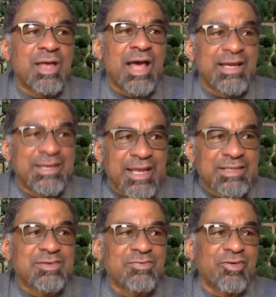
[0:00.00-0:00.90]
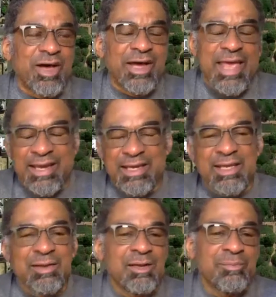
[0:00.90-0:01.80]
identify
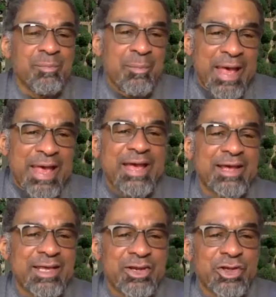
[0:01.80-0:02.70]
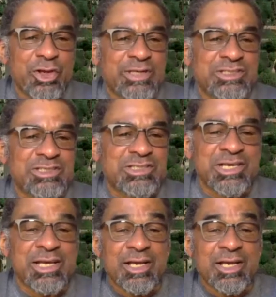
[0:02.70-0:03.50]
any mayor in a US city